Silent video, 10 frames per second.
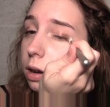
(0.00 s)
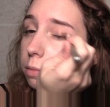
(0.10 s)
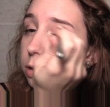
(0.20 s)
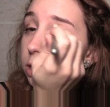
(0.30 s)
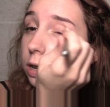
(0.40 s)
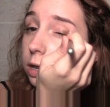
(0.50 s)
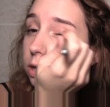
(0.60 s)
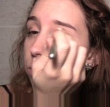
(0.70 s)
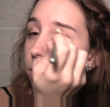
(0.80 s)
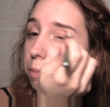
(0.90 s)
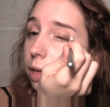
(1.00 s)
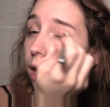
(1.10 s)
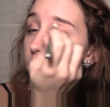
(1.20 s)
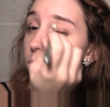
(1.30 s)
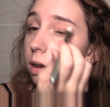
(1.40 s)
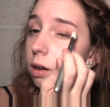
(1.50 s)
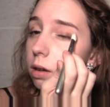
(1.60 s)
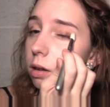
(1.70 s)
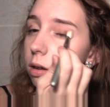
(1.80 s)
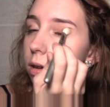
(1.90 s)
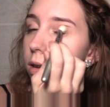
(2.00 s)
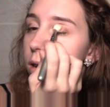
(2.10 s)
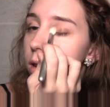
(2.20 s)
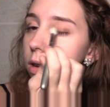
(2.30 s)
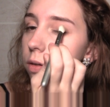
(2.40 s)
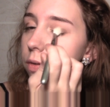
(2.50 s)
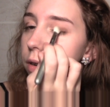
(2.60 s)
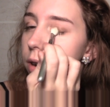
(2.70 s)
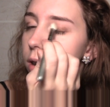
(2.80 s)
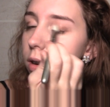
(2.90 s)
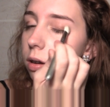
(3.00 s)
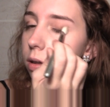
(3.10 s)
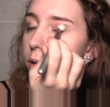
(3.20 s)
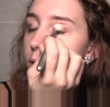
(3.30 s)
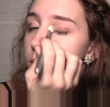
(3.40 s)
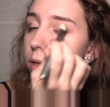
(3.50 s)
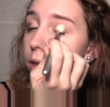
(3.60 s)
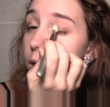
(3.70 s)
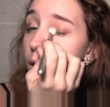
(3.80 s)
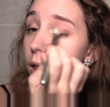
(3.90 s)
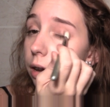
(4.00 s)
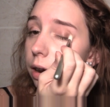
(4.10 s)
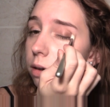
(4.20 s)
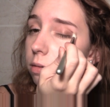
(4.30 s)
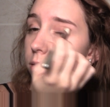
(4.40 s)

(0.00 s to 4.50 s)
I'm just going to sweep that over the color.